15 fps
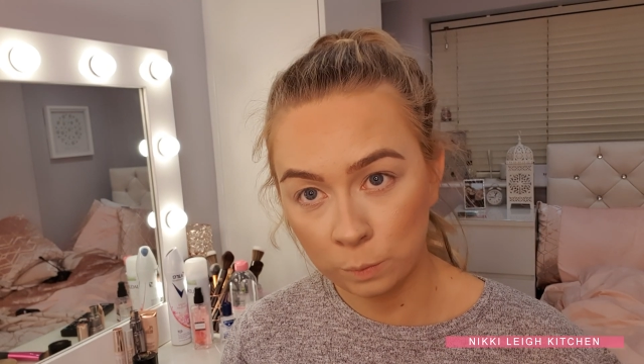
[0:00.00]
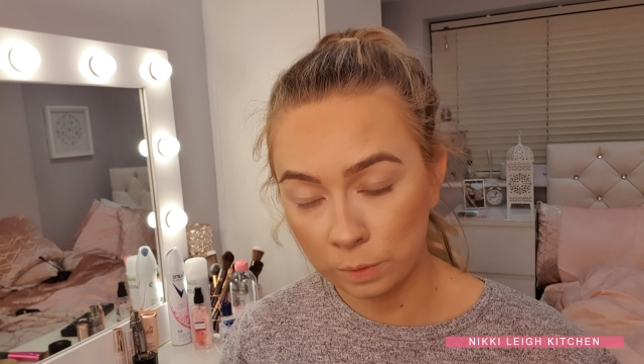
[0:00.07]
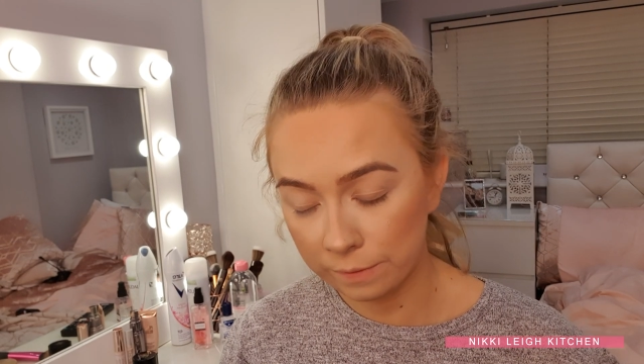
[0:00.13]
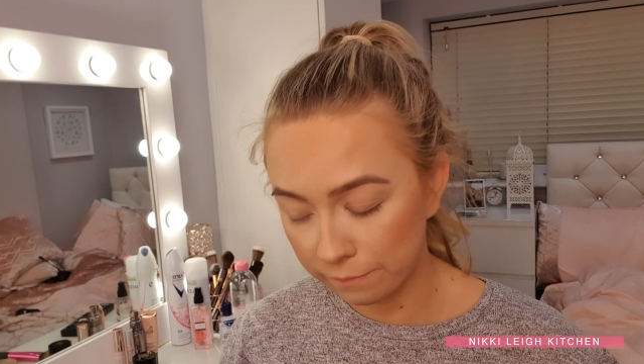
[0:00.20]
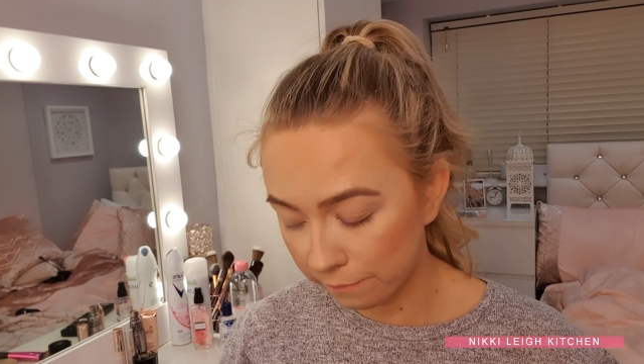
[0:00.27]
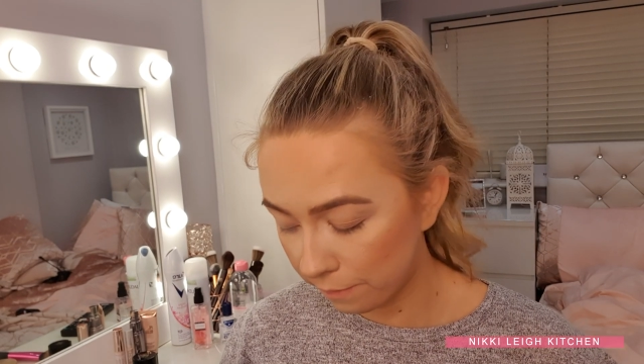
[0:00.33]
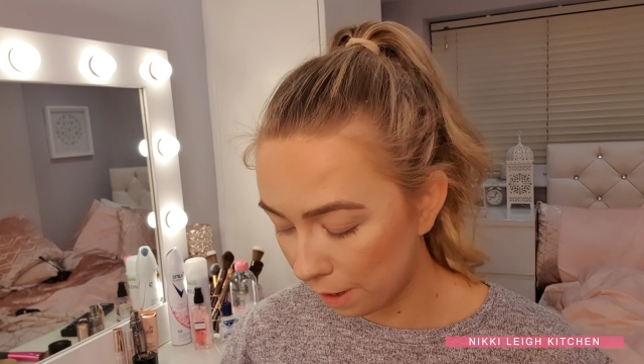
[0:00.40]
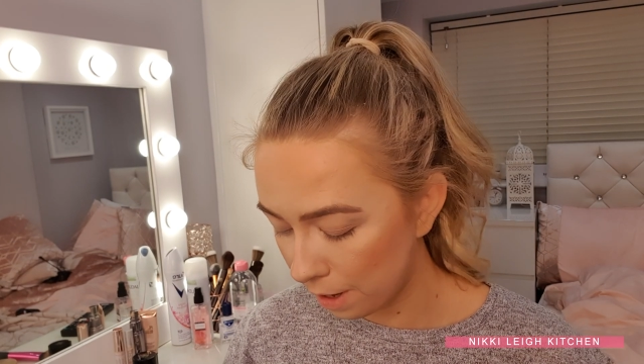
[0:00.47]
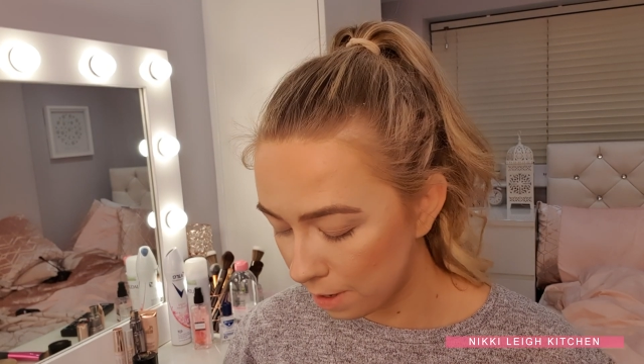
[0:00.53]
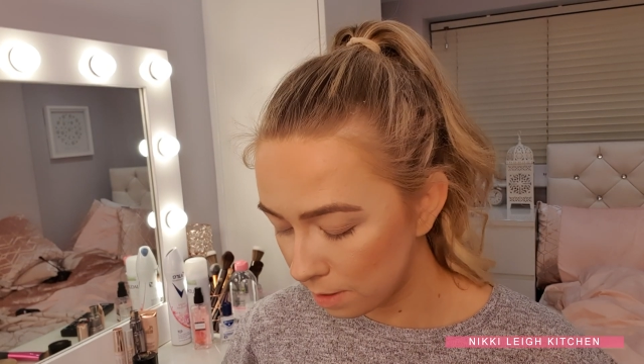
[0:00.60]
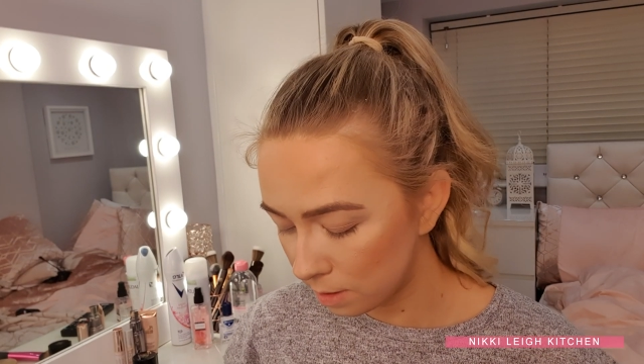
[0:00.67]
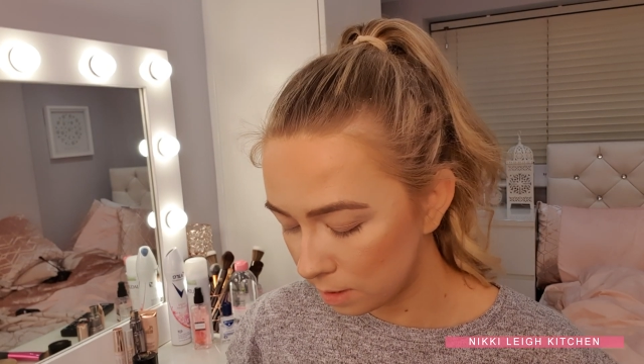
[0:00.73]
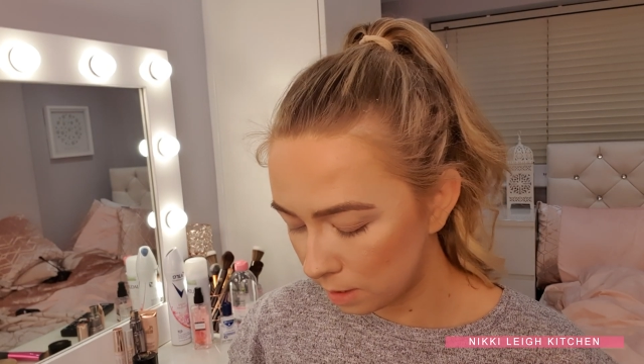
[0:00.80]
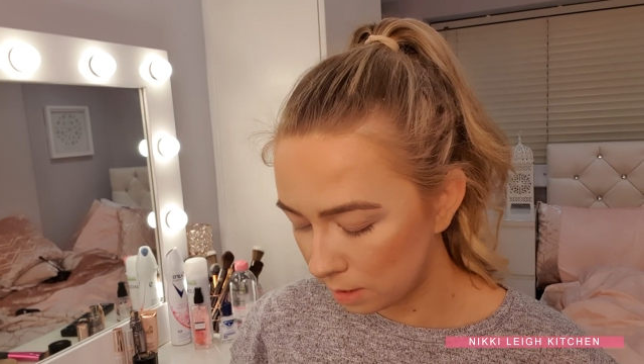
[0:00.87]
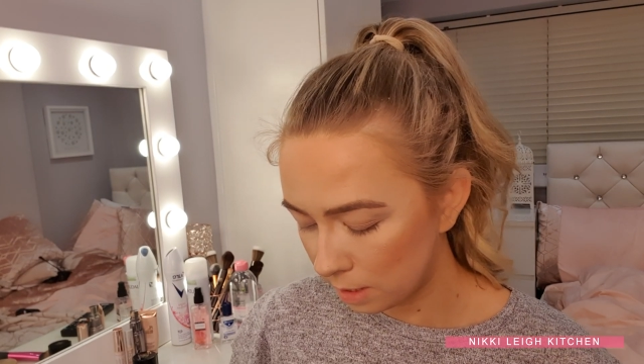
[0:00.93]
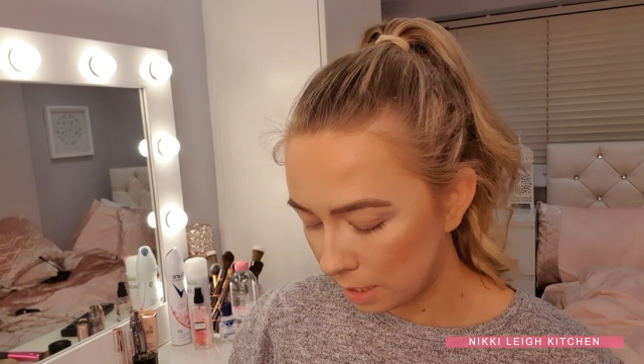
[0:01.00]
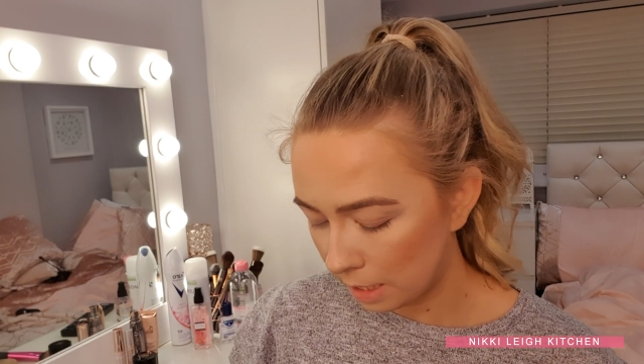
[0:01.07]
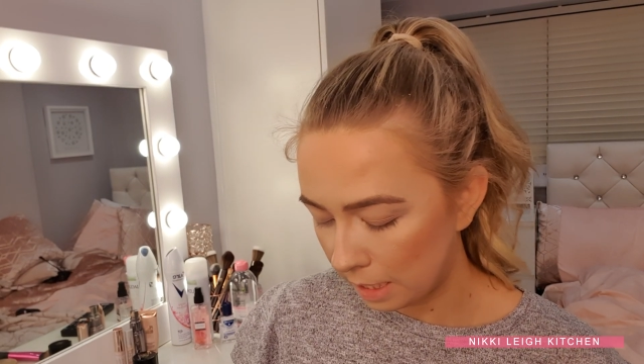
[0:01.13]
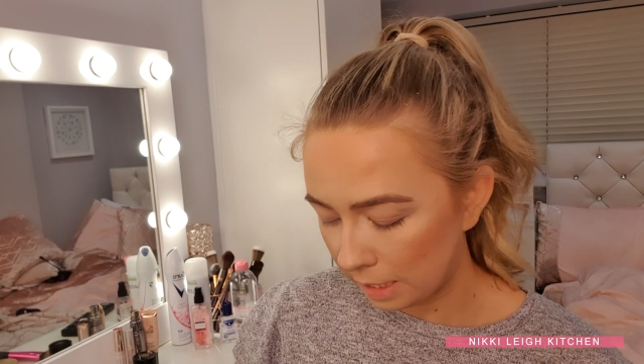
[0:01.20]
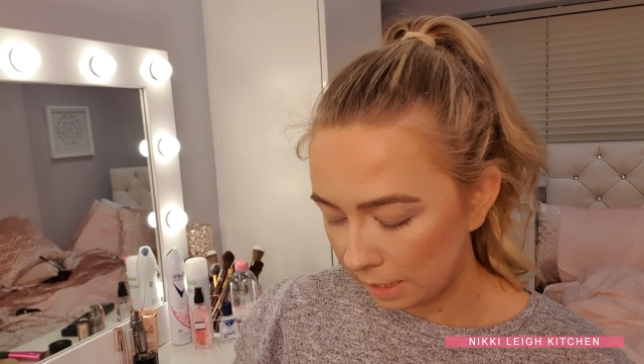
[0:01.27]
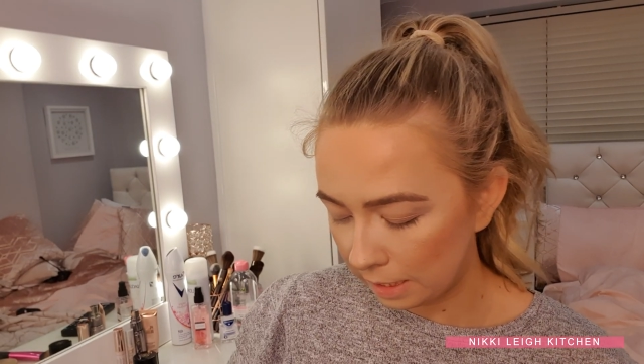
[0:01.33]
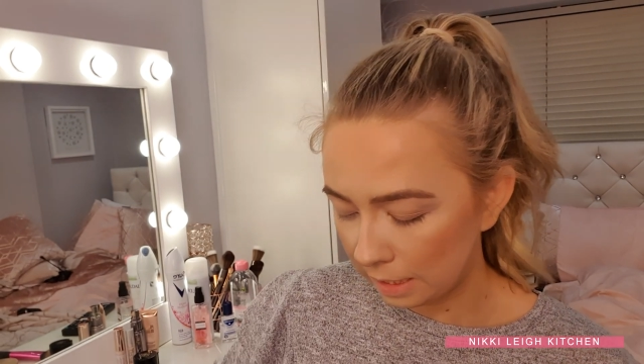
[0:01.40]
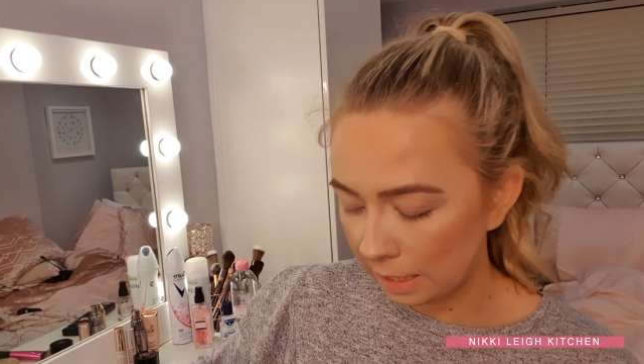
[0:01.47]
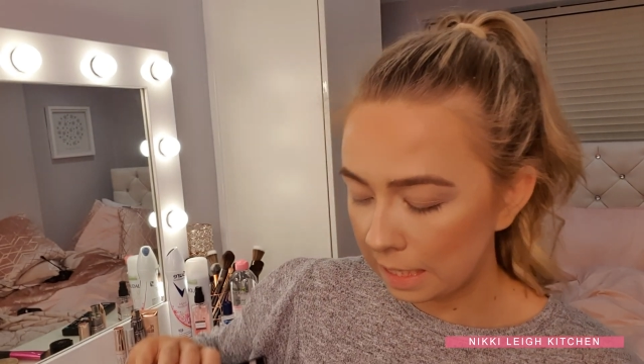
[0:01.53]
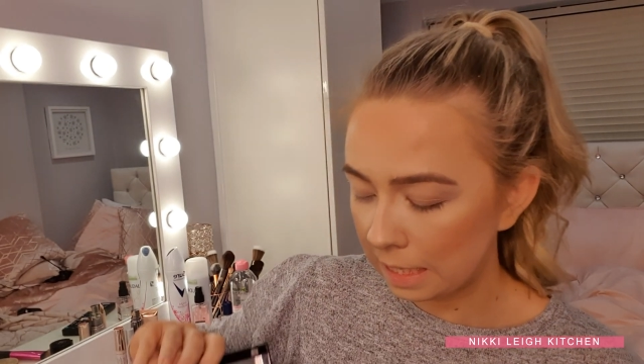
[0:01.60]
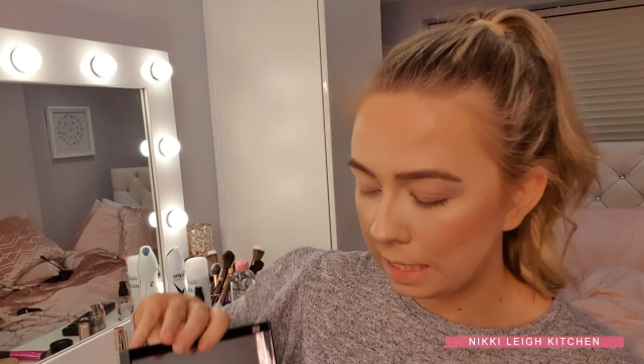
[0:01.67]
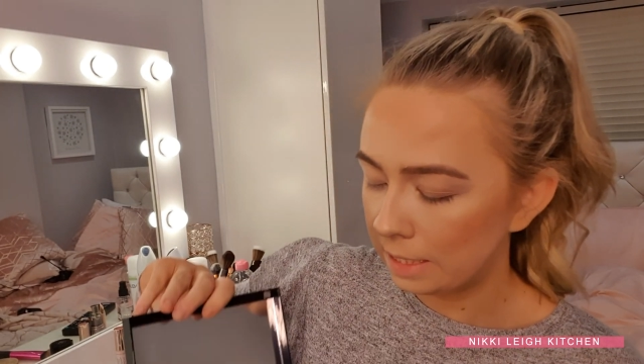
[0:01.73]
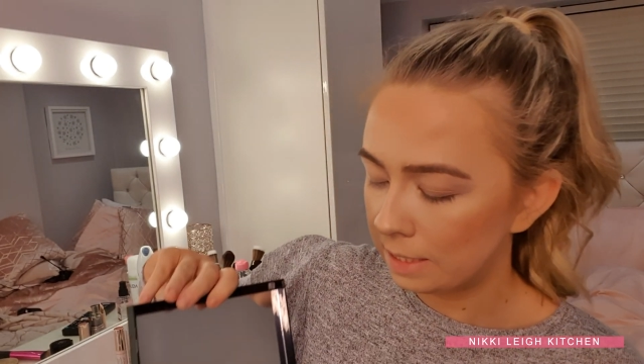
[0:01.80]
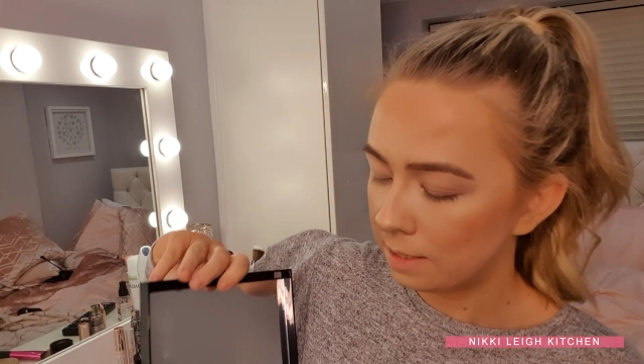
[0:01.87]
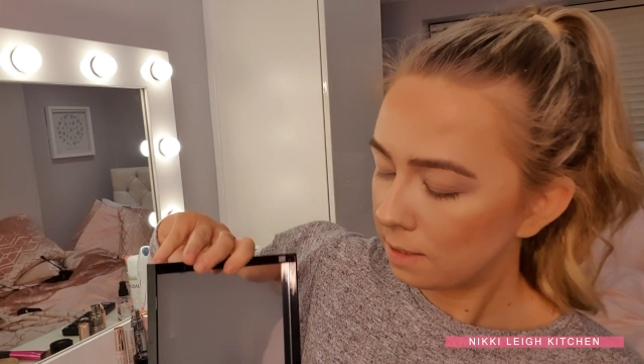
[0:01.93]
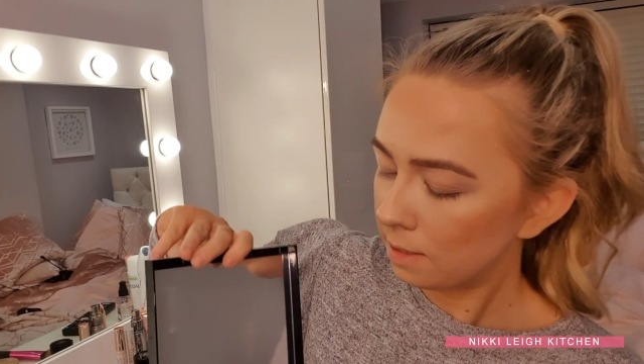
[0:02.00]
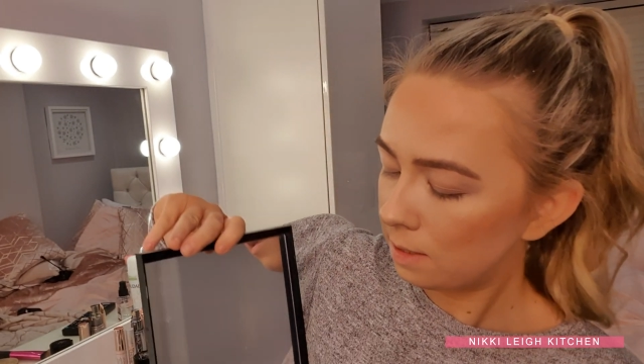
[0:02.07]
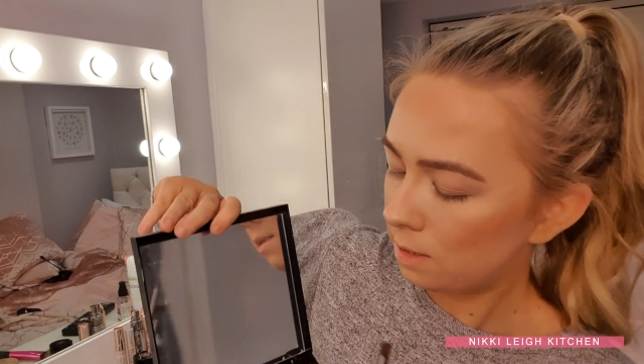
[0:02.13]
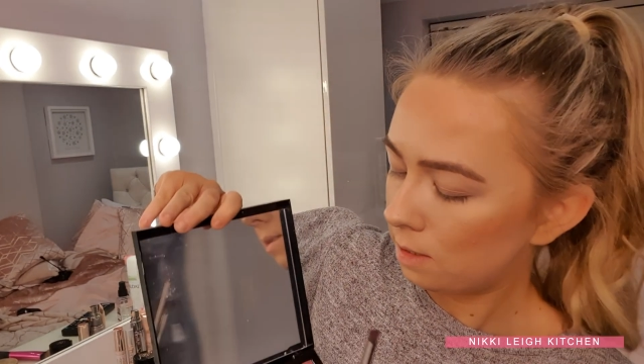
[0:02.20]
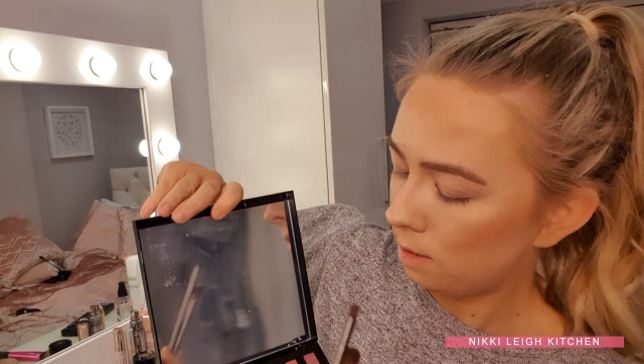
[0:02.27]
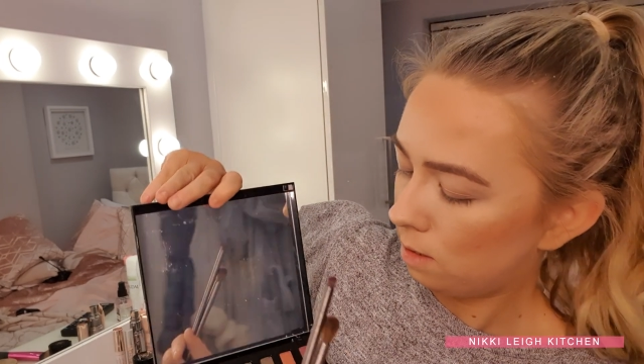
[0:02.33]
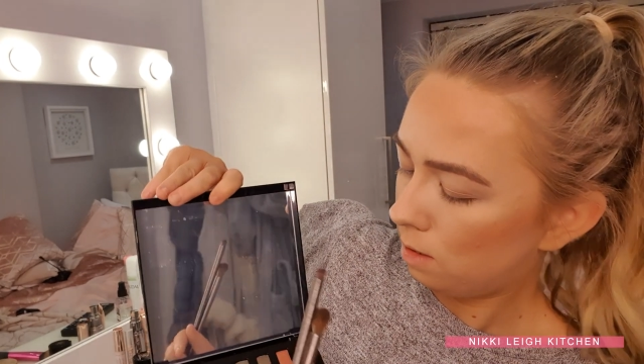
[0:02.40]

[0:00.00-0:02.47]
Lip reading: first, is